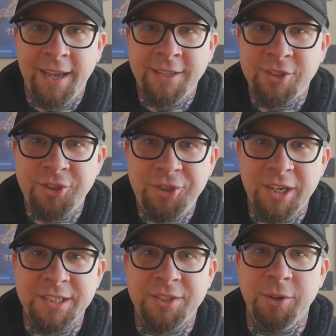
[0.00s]
It's
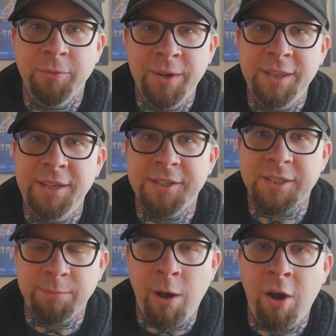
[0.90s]
just really
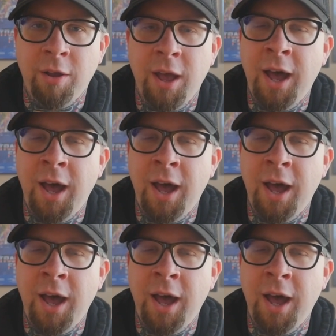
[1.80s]
small.